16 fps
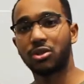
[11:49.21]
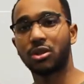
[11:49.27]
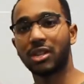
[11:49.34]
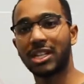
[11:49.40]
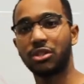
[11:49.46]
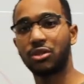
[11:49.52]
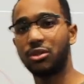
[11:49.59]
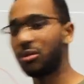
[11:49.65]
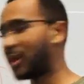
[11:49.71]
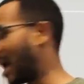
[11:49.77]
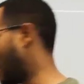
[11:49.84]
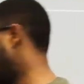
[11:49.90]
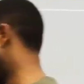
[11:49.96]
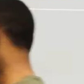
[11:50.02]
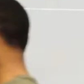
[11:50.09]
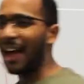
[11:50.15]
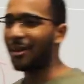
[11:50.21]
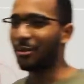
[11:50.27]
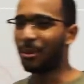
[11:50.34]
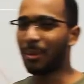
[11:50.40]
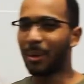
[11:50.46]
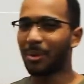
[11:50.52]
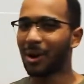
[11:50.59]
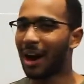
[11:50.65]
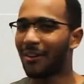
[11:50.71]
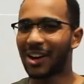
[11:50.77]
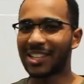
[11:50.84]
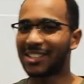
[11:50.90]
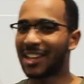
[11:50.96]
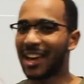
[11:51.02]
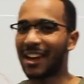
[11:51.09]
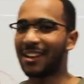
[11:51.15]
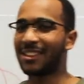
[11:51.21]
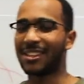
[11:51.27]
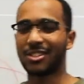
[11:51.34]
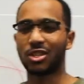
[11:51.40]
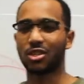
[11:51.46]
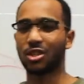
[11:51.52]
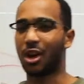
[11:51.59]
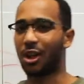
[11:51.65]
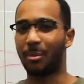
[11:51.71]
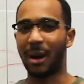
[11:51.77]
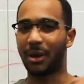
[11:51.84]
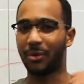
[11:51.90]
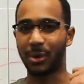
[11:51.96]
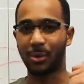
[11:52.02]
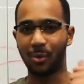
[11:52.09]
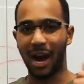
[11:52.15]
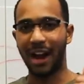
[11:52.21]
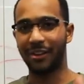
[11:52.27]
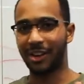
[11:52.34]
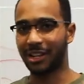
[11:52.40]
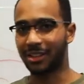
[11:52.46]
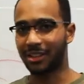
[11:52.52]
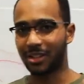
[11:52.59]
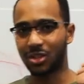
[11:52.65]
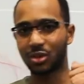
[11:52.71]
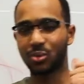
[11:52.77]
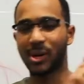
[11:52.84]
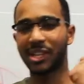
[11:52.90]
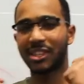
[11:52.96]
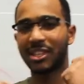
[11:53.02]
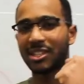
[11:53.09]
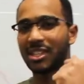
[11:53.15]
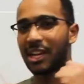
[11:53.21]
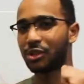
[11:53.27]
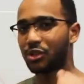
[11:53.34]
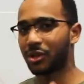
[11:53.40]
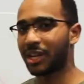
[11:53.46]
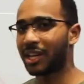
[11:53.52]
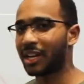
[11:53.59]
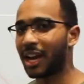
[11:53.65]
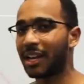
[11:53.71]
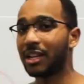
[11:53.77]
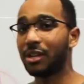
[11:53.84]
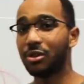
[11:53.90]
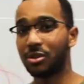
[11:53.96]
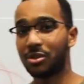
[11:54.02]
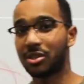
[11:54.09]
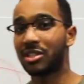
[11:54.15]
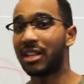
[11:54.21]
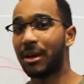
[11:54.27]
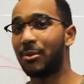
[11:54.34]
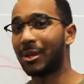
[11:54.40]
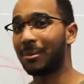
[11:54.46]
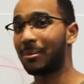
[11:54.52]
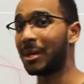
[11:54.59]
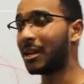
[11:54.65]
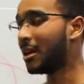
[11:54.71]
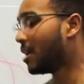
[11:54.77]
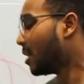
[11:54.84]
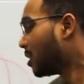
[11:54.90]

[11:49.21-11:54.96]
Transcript: So let's do that. And remember how I said this is all about rewiring. This is where things get tricky. I need you to stay with me.